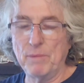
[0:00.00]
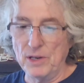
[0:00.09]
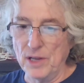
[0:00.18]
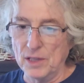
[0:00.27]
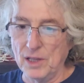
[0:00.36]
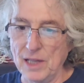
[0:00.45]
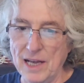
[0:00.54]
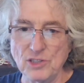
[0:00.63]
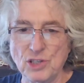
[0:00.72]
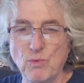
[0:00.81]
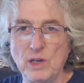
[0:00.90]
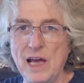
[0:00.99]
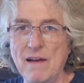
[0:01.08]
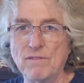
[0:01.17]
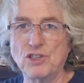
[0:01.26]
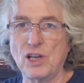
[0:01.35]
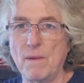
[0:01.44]
but nonetheless, we
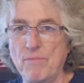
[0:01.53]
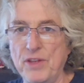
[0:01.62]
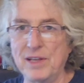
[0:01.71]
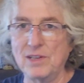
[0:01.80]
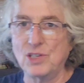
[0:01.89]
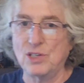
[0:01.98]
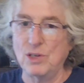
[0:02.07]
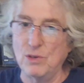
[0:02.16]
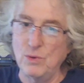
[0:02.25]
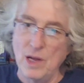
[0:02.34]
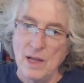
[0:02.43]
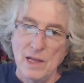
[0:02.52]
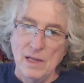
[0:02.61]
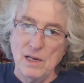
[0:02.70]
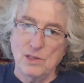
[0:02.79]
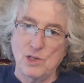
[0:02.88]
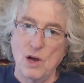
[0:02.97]
have some things to
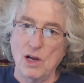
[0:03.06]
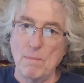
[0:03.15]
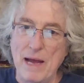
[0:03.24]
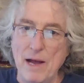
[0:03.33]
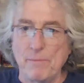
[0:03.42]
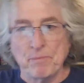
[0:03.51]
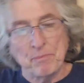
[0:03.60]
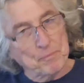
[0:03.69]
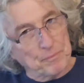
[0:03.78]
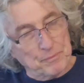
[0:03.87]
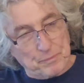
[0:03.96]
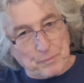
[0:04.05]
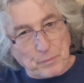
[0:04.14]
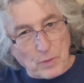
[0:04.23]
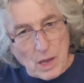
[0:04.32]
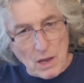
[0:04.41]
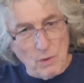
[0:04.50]
talk about.
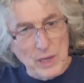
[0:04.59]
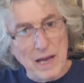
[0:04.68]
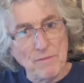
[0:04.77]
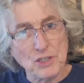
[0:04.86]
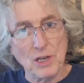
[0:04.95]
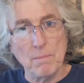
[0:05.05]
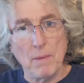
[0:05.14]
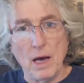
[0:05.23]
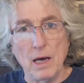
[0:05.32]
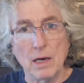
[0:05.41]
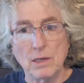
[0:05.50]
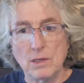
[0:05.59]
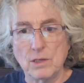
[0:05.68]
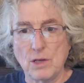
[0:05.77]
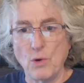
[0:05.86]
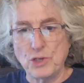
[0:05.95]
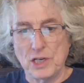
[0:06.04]
We have some
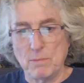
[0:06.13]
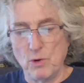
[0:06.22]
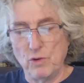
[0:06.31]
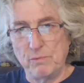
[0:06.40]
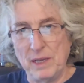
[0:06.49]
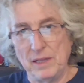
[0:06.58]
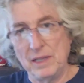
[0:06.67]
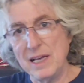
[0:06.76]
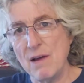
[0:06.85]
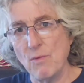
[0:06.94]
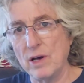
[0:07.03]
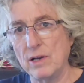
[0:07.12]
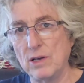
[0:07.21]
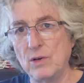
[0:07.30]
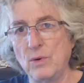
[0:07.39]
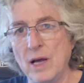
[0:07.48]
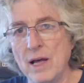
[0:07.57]
coaching movement, and then I want
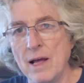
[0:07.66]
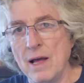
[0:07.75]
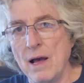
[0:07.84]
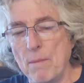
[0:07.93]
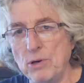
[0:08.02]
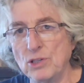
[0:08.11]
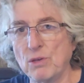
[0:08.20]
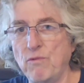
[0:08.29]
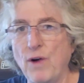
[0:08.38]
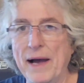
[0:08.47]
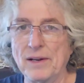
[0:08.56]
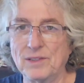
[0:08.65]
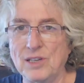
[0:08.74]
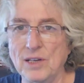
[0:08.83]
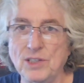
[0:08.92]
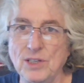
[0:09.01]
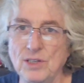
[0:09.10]
to put some final
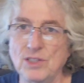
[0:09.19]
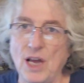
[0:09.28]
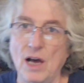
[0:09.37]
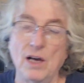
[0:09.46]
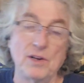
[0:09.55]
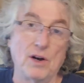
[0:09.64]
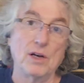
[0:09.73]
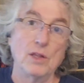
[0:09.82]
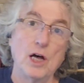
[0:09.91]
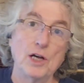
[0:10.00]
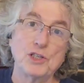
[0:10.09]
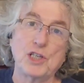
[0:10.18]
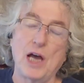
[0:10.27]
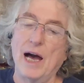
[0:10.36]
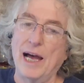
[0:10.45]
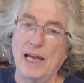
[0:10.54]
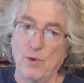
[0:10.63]
touches on our loss to
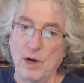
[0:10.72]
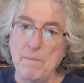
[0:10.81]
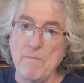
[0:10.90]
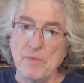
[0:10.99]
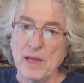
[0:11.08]
Iowa.